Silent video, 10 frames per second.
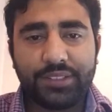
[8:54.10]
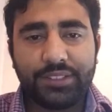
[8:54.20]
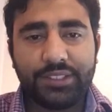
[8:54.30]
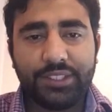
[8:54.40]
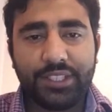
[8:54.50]

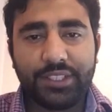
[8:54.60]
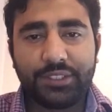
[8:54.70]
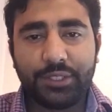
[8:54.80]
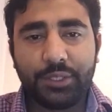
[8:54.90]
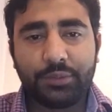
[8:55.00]
yeah,
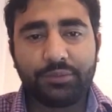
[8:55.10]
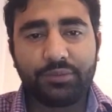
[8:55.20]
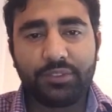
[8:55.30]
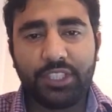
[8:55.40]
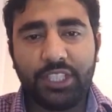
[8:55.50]
so
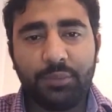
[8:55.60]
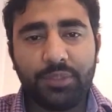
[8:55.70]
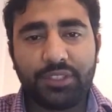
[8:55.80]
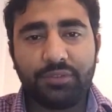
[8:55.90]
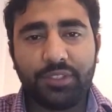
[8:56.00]
team
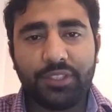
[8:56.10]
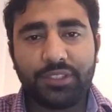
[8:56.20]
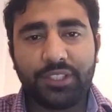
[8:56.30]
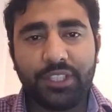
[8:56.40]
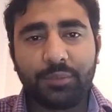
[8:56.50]
is the first
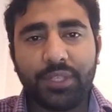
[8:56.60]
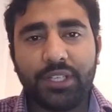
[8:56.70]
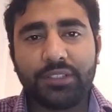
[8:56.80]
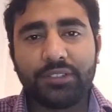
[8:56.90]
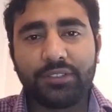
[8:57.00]
thing,
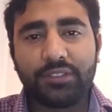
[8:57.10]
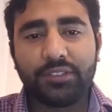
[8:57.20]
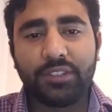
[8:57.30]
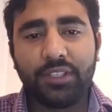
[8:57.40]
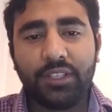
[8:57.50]
man.
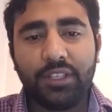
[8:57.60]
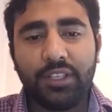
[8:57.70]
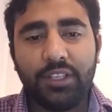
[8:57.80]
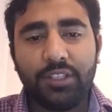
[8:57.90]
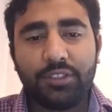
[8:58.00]

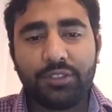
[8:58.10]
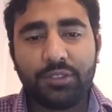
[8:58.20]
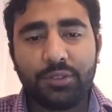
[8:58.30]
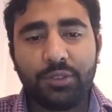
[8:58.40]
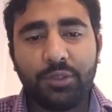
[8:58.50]

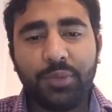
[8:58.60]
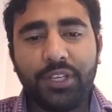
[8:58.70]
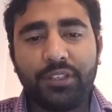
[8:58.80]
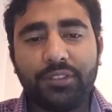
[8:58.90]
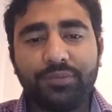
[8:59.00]
So don't be